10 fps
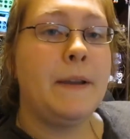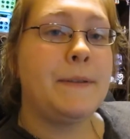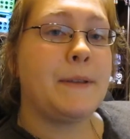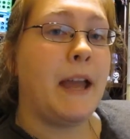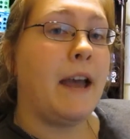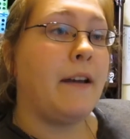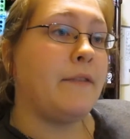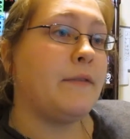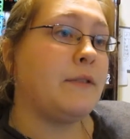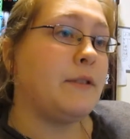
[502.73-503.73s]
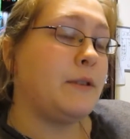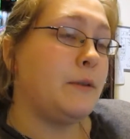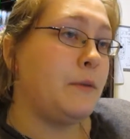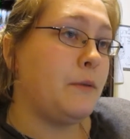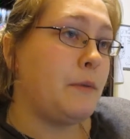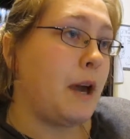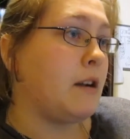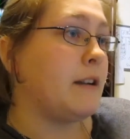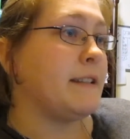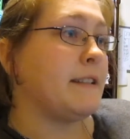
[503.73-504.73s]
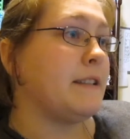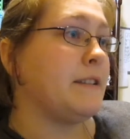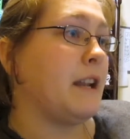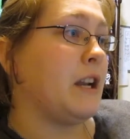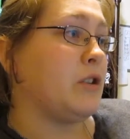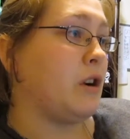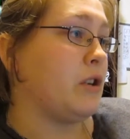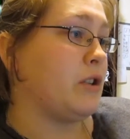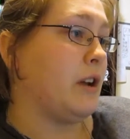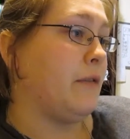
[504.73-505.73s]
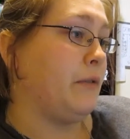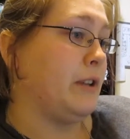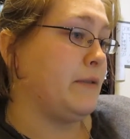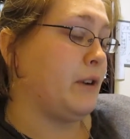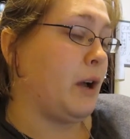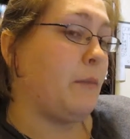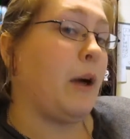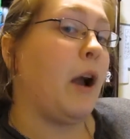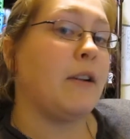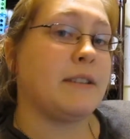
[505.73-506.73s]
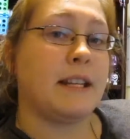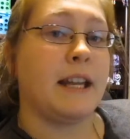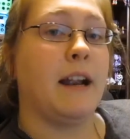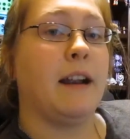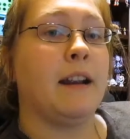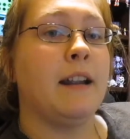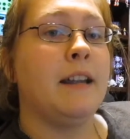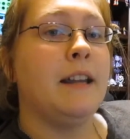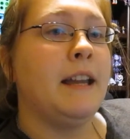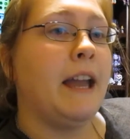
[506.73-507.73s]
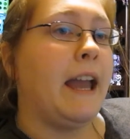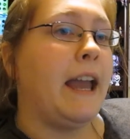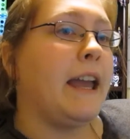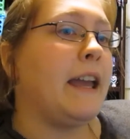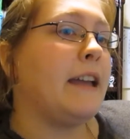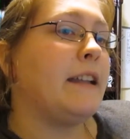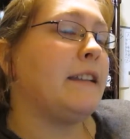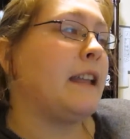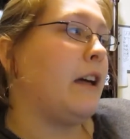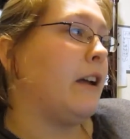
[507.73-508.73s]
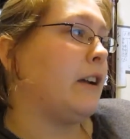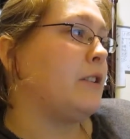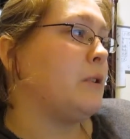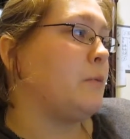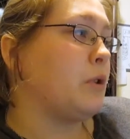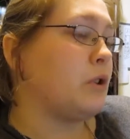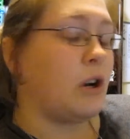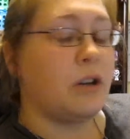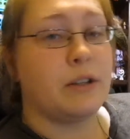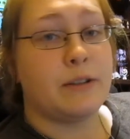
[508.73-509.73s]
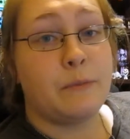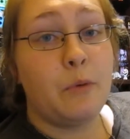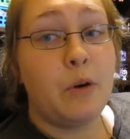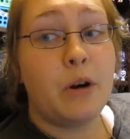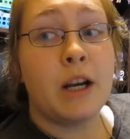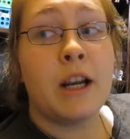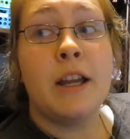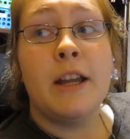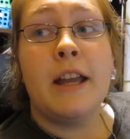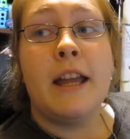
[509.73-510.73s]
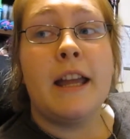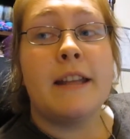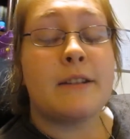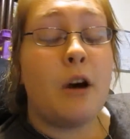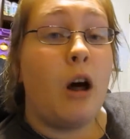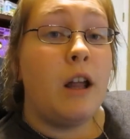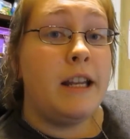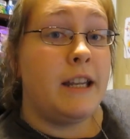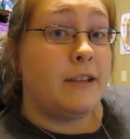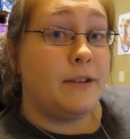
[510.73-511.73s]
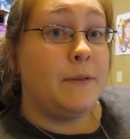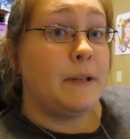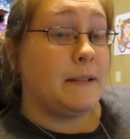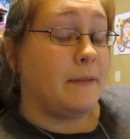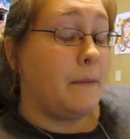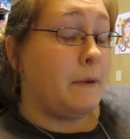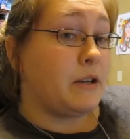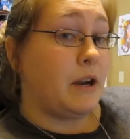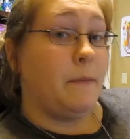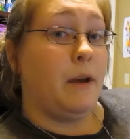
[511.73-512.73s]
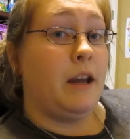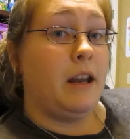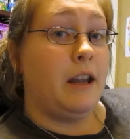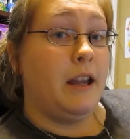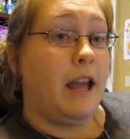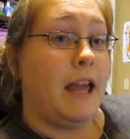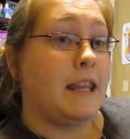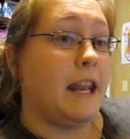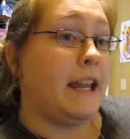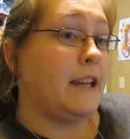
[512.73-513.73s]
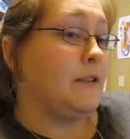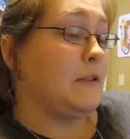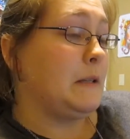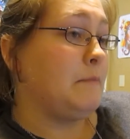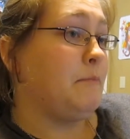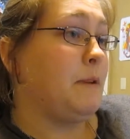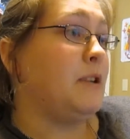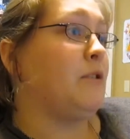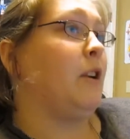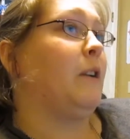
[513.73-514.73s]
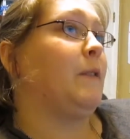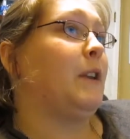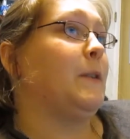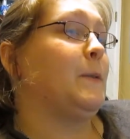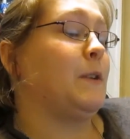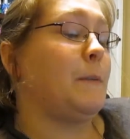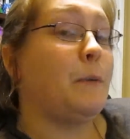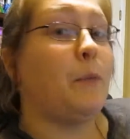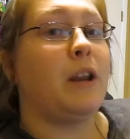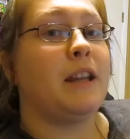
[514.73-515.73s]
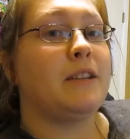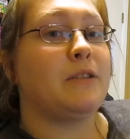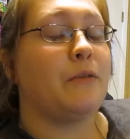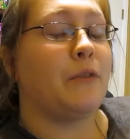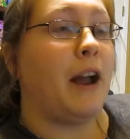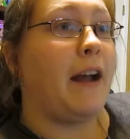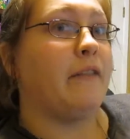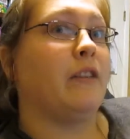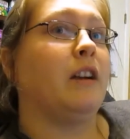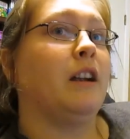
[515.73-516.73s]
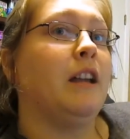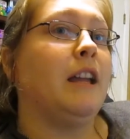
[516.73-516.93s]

So I have two batteries that I charged up at least for a couple hours in here. And now I got two more charging some more. So all I need to do is find my tripod and then I can do speed drawing videos, which I've been wanting to do forever.